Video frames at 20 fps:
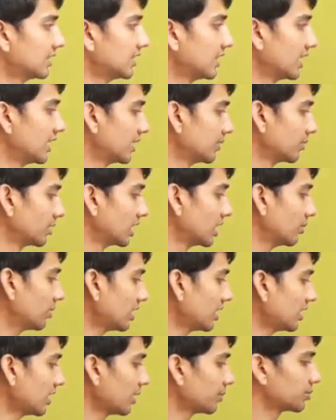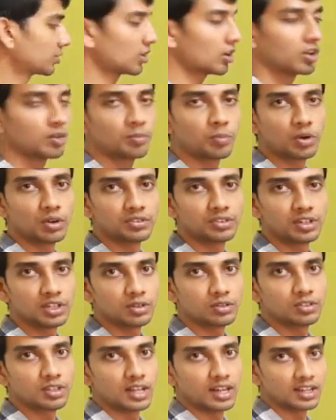then given epsilon
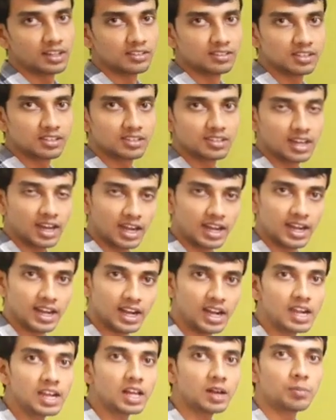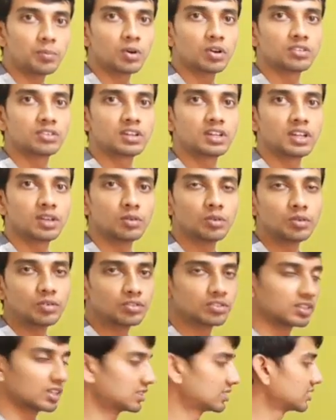positive, there exists a delta positive
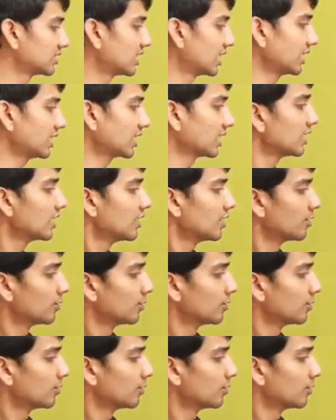such that